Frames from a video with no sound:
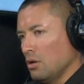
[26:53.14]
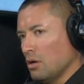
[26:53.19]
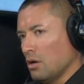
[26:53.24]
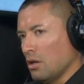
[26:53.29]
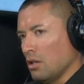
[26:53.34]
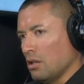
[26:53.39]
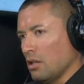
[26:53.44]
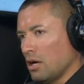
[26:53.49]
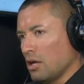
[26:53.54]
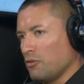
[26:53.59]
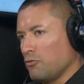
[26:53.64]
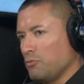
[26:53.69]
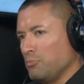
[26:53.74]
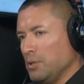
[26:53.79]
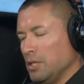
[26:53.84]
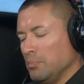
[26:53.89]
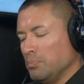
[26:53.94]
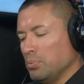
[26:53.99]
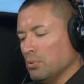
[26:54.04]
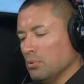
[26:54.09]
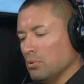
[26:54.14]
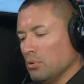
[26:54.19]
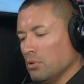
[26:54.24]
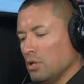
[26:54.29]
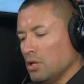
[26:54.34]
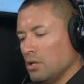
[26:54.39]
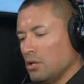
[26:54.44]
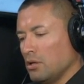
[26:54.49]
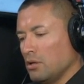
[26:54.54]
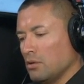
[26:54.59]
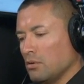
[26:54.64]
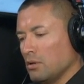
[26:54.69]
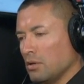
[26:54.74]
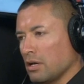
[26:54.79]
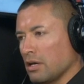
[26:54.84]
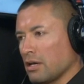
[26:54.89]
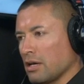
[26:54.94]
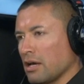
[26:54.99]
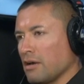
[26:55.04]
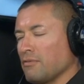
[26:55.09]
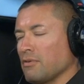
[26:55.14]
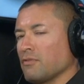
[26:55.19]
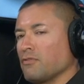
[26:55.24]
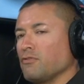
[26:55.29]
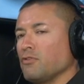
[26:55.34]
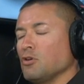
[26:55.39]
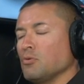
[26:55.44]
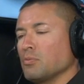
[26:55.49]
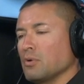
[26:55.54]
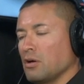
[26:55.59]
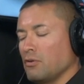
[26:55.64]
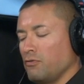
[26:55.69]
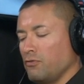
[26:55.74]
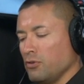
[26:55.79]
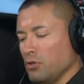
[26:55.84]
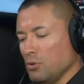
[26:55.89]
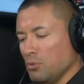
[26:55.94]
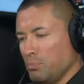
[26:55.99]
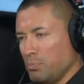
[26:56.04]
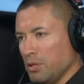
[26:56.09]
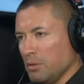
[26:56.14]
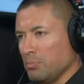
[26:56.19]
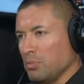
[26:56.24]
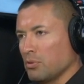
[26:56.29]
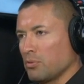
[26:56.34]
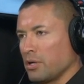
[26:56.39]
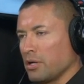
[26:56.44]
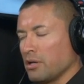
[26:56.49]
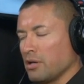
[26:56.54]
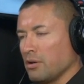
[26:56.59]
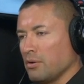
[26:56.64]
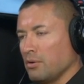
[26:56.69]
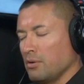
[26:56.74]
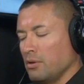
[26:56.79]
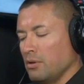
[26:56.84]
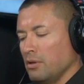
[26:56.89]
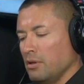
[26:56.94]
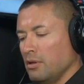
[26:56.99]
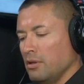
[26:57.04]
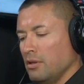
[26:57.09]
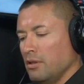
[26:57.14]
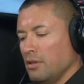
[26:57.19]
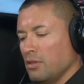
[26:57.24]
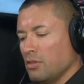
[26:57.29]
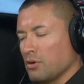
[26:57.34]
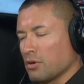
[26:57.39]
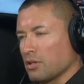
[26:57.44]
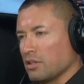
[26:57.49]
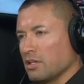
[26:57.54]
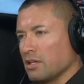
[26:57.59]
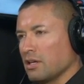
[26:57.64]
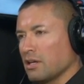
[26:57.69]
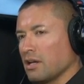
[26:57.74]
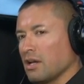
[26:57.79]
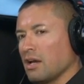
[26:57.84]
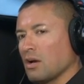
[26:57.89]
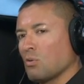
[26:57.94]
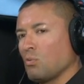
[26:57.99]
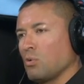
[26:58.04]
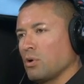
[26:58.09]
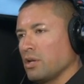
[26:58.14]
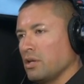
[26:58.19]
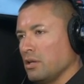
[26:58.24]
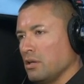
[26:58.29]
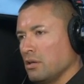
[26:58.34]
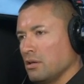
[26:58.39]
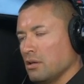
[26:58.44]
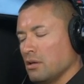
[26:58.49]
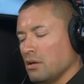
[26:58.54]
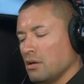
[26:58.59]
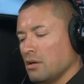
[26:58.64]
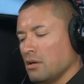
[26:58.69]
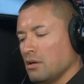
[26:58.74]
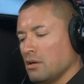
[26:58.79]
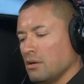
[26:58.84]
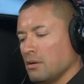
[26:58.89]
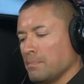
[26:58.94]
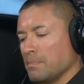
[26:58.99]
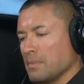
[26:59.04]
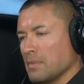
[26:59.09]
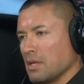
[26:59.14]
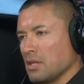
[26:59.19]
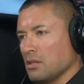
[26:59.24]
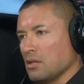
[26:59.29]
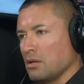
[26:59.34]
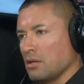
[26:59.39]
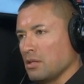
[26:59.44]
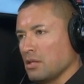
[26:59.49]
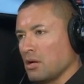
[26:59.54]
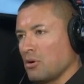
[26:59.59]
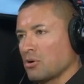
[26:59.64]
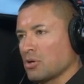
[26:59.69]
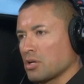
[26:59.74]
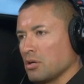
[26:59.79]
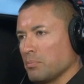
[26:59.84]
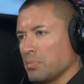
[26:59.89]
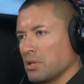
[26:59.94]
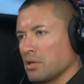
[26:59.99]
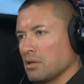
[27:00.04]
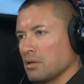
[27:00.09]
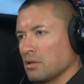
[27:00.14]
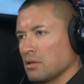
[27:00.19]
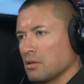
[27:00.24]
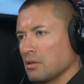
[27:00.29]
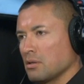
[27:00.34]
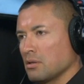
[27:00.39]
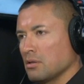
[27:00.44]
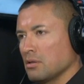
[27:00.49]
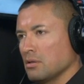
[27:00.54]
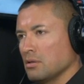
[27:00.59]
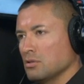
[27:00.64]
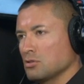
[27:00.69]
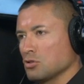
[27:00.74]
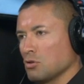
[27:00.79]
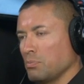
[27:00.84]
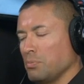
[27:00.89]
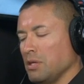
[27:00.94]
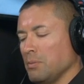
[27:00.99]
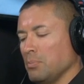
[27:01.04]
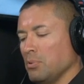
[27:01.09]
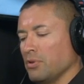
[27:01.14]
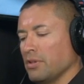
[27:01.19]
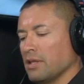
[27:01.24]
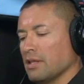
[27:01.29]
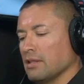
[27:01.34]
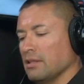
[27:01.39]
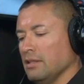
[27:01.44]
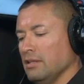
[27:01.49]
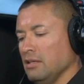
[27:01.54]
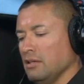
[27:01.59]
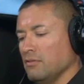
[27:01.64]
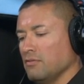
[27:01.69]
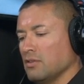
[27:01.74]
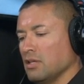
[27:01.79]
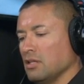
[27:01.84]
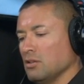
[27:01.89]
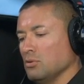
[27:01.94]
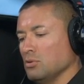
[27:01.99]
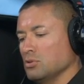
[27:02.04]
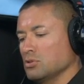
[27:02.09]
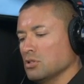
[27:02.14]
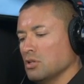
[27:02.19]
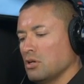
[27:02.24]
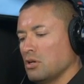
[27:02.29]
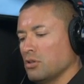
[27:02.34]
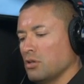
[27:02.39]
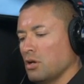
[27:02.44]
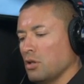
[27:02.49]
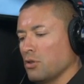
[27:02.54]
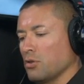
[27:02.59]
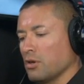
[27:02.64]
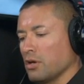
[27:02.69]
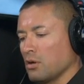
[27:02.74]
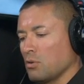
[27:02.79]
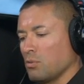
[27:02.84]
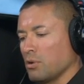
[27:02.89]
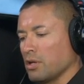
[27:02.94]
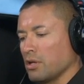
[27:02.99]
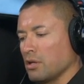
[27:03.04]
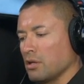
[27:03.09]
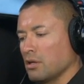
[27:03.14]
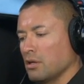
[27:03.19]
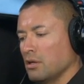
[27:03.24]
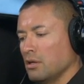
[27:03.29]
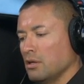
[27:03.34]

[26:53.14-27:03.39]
A lot of people, uh, I have a few a few people right now. They're gonna get equity uh, in in our company. So people that leave, they lose on all the equity.